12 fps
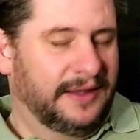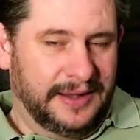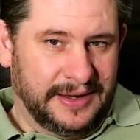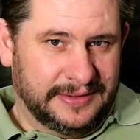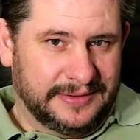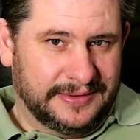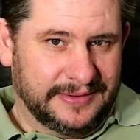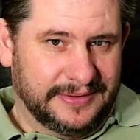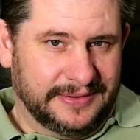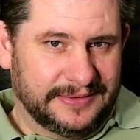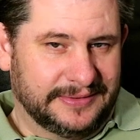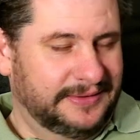And
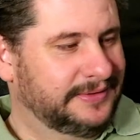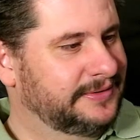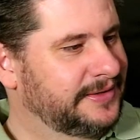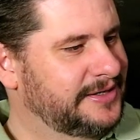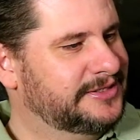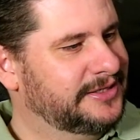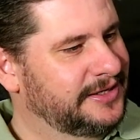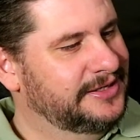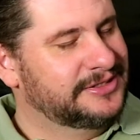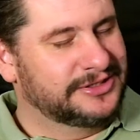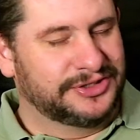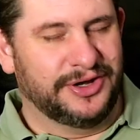this
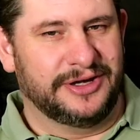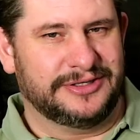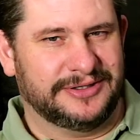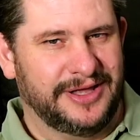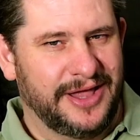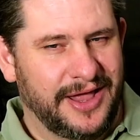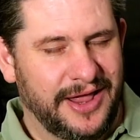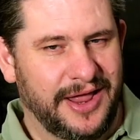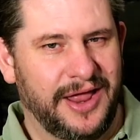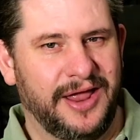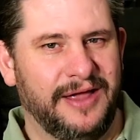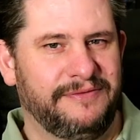is just
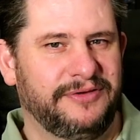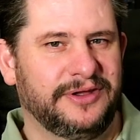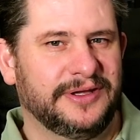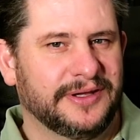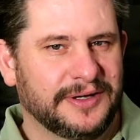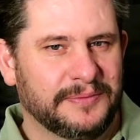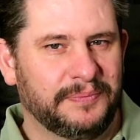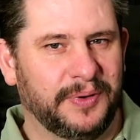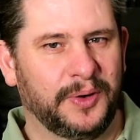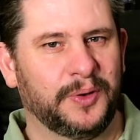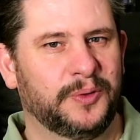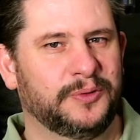heavy
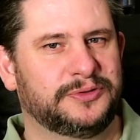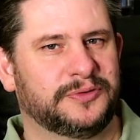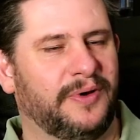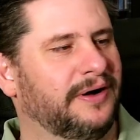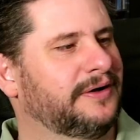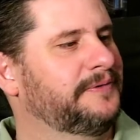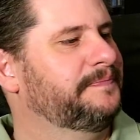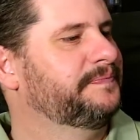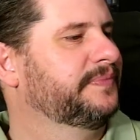blues rock.